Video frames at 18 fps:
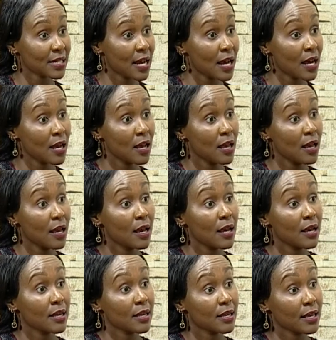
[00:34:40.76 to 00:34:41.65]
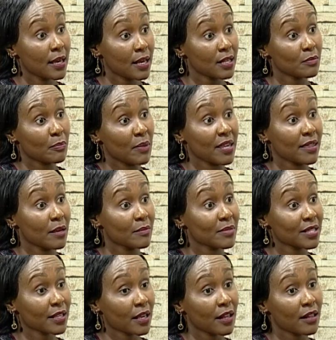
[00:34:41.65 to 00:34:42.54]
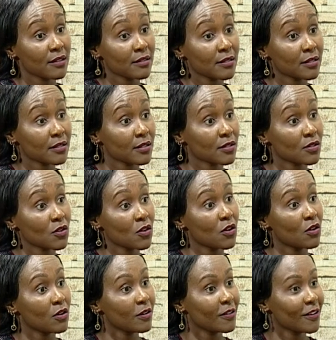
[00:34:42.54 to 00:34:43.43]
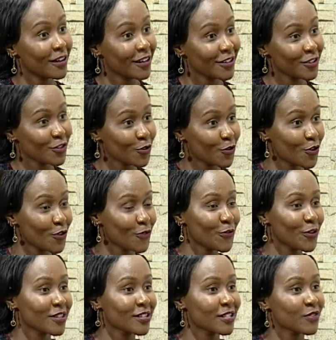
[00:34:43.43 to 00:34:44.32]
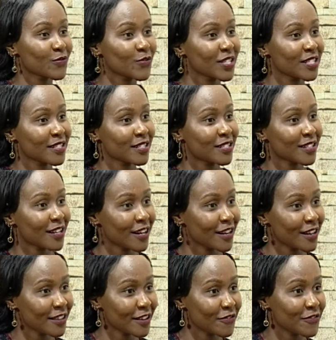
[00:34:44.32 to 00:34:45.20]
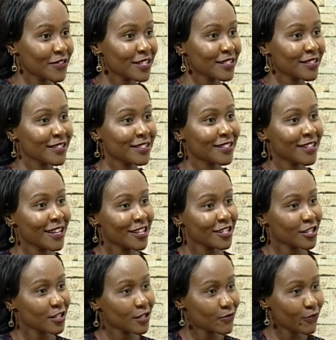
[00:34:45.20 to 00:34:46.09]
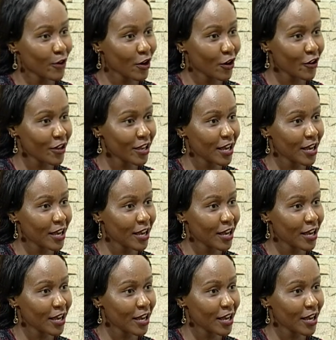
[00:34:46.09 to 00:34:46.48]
by themselves yes maybe? by themselves mm -hmm. so uh, you go for this visit another visit she's following